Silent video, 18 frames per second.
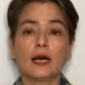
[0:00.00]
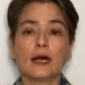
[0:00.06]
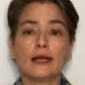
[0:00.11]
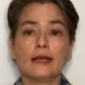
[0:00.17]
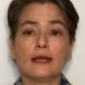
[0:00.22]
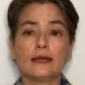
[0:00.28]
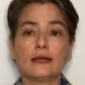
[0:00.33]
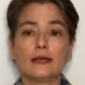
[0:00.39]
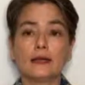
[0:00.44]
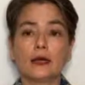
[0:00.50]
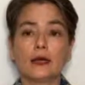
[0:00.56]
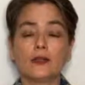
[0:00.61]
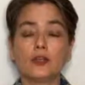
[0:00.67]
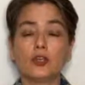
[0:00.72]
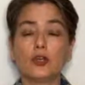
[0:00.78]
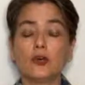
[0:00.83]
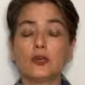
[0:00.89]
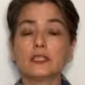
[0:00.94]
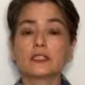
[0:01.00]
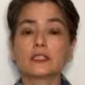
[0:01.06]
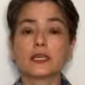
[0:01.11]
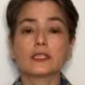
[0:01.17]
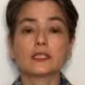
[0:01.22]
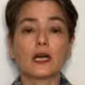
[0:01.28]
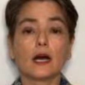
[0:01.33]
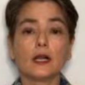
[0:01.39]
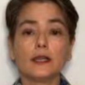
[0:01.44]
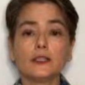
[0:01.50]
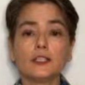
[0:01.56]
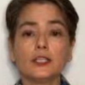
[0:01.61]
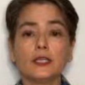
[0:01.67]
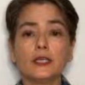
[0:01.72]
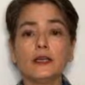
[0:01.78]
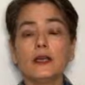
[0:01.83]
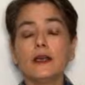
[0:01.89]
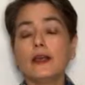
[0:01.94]
in urine
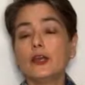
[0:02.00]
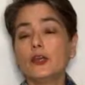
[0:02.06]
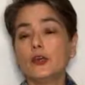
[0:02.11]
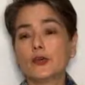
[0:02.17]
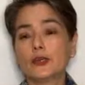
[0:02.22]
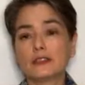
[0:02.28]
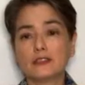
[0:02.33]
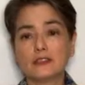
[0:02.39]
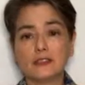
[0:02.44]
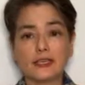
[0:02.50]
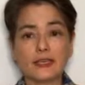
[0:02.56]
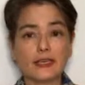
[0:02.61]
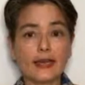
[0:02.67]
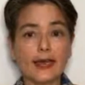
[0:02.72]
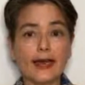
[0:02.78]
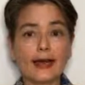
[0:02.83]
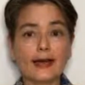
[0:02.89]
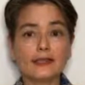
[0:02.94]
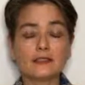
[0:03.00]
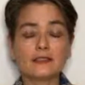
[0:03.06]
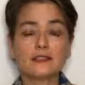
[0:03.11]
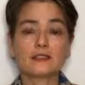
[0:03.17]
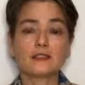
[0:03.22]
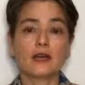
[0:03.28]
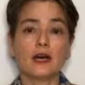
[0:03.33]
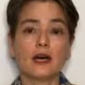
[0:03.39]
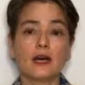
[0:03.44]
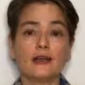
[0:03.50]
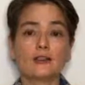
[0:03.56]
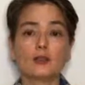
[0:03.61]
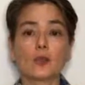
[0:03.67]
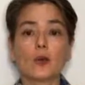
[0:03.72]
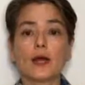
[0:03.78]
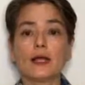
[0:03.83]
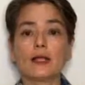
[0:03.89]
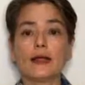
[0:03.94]
cytology, you can see casts as
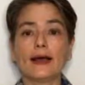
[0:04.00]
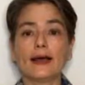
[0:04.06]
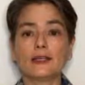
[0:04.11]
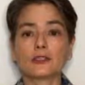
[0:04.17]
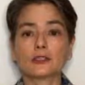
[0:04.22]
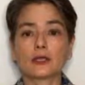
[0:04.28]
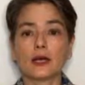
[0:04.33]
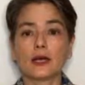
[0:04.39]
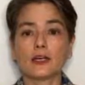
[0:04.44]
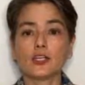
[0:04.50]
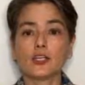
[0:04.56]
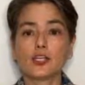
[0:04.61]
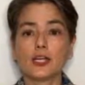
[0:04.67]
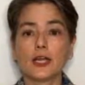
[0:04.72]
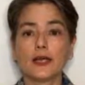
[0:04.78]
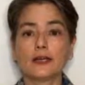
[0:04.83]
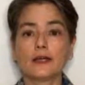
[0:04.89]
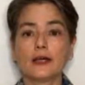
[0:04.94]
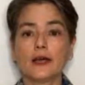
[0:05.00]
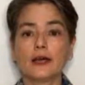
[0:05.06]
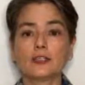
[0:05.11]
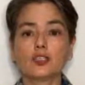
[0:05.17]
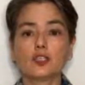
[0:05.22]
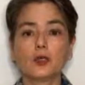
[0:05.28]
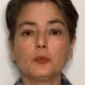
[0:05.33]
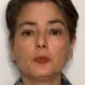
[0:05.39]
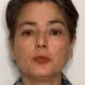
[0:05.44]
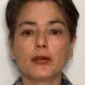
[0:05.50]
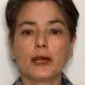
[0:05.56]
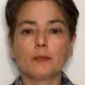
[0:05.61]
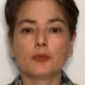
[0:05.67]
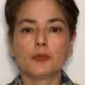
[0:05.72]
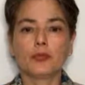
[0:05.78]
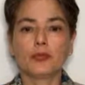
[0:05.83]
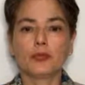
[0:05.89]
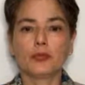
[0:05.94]
well as shed tubular
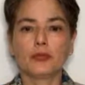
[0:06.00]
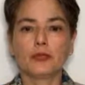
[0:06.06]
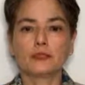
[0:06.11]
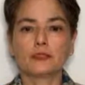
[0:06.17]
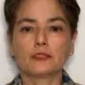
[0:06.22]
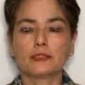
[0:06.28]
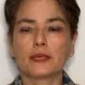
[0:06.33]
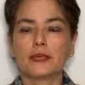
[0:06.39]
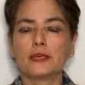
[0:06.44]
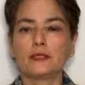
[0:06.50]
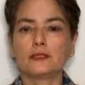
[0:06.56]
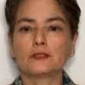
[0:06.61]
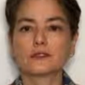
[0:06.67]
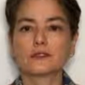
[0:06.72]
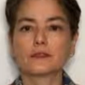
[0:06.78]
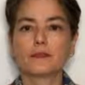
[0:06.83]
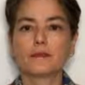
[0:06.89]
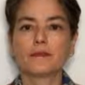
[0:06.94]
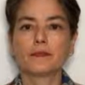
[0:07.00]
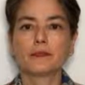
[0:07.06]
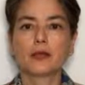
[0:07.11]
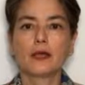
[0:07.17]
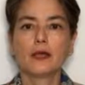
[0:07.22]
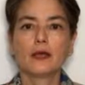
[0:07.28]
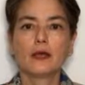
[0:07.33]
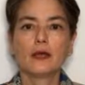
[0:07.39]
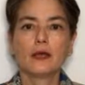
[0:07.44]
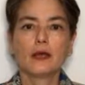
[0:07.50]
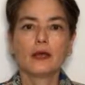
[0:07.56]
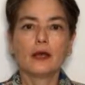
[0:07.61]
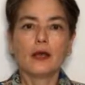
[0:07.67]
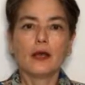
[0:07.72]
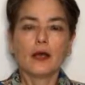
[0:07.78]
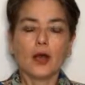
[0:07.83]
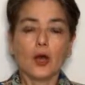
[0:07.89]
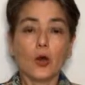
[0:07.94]
epithelial cells.
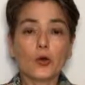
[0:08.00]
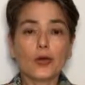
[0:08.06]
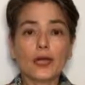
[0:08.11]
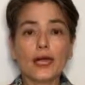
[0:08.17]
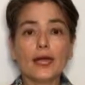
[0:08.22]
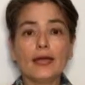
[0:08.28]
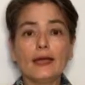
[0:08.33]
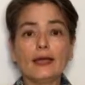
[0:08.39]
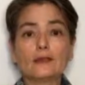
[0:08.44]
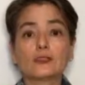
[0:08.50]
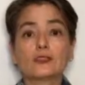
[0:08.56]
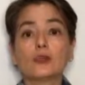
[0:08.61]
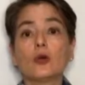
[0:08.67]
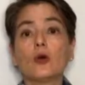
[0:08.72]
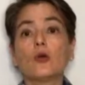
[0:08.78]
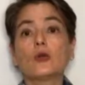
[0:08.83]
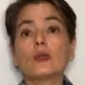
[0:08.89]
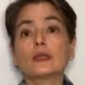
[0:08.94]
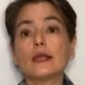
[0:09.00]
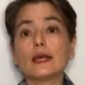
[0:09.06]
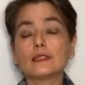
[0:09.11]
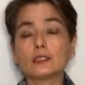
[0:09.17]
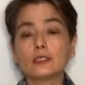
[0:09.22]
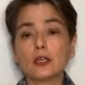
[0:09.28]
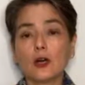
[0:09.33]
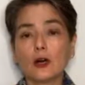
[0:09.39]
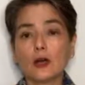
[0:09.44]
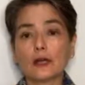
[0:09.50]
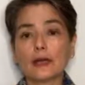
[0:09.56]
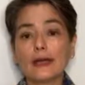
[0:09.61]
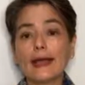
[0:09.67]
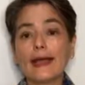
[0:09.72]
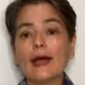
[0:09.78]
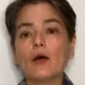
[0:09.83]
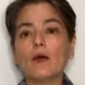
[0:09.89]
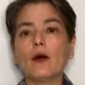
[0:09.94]
Okay, so let's talk
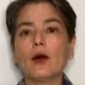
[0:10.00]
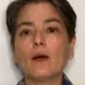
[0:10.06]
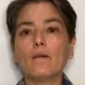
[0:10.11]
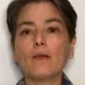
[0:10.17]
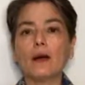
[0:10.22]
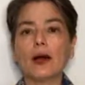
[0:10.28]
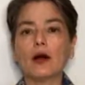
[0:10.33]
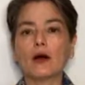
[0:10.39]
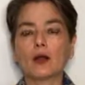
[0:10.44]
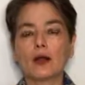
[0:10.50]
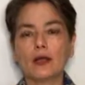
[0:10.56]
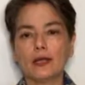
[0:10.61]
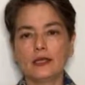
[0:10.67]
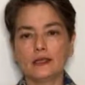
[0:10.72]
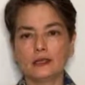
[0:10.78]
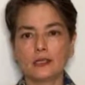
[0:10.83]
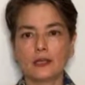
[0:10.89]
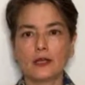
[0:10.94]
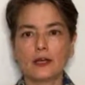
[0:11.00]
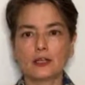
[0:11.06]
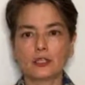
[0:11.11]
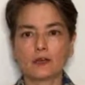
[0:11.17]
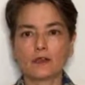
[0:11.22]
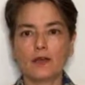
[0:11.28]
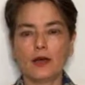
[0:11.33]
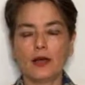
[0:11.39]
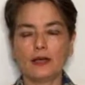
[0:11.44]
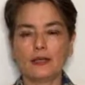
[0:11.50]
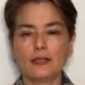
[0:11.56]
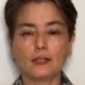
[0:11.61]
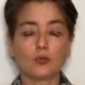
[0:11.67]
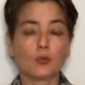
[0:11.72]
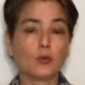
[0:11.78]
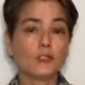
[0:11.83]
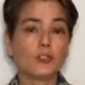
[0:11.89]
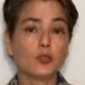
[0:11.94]
now about our histologic findings.
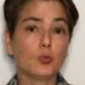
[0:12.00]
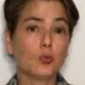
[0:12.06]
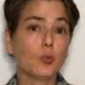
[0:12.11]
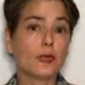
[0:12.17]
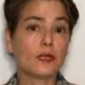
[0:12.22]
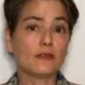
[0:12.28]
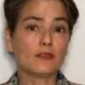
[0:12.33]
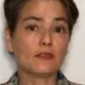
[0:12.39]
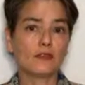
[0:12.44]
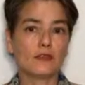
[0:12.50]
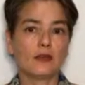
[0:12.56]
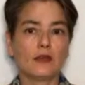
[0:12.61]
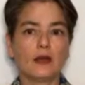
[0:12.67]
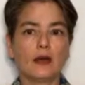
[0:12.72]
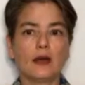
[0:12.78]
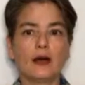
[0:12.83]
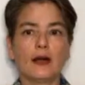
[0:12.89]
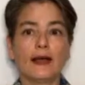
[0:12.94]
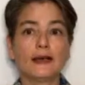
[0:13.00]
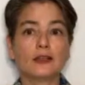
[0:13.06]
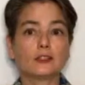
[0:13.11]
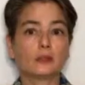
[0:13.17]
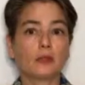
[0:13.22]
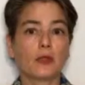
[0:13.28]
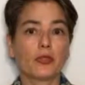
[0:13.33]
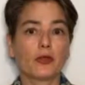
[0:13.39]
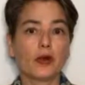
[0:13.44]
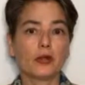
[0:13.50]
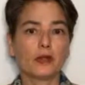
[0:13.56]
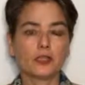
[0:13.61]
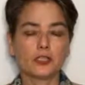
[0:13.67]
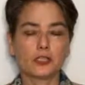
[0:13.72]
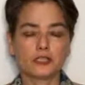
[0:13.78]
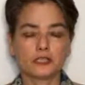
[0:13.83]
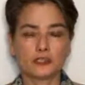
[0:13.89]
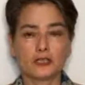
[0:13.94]
What do we see as
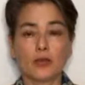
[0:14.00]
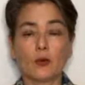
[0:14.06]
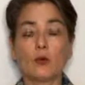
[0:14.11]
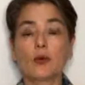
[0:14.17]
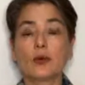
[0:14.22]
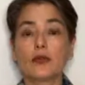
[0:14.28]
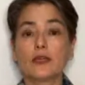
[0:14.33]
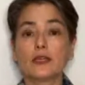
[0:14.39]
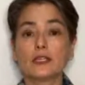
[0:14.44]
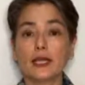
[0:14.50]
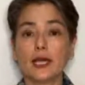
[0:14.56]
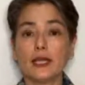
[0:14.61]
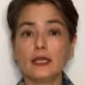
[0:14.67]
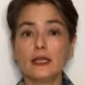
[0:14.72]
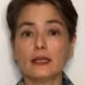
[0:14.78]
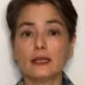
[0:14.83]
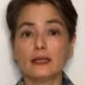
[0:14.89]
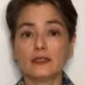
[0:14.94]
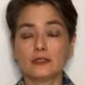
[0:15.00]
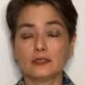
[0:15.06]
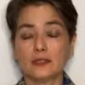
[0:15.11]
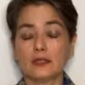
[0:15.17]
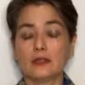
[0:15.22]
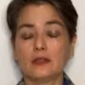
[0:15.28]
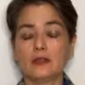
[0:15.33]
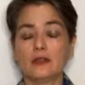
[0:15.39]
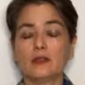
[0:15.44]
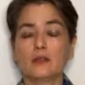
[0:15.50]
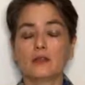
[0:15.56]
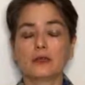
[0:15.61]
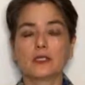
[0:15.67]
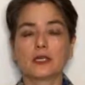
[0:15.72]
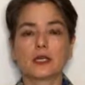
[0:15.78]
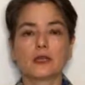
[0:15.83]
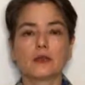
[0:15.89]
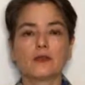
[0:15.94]
pathologists, and what are they telling us, these
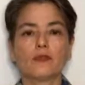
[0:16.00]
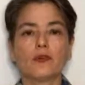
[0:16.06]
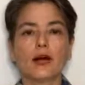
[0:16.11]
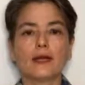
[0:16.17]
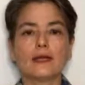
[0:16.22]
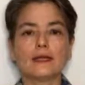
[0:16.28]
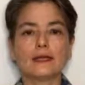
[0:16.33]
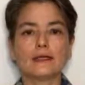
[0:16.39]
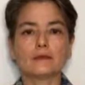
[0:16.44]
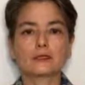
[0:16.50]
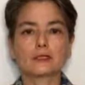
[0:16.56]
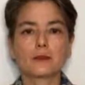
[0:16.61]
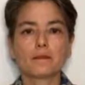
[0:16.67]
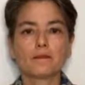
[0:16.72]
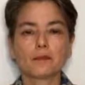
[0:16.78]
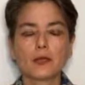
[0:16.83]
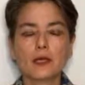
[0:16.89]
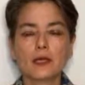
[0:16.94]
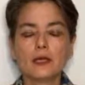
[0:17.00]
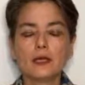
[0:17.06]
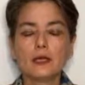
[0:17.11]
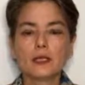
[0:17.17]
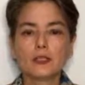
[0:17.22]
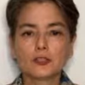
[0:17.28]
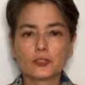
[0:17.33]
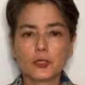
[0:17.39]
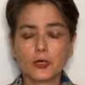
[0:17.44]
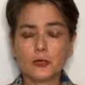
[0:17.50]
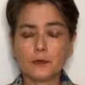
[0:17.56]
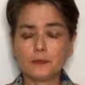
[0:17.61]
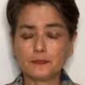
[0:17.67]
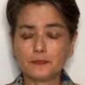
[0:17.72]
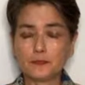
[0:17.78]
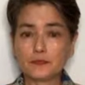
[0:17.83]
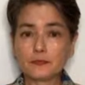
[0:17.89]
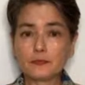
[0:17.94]
particular findings? So
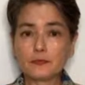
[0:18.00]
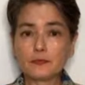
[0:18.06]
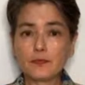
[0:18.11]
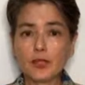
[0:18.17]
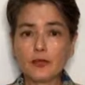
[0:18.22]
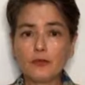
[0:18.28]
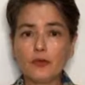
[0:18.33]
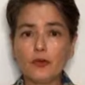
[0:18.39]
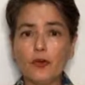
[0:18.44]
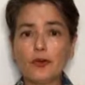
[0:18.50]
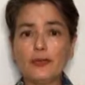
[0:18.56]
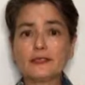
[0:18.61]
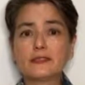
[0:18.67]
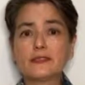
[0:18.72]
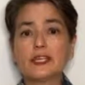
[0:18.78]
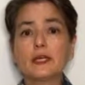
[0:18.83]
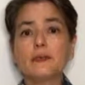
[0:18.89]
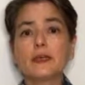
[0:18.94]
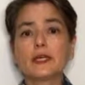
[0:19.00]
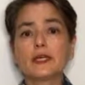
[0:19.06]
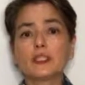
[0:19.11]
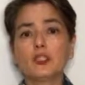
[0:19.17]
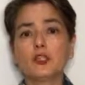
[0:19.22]
for ischemic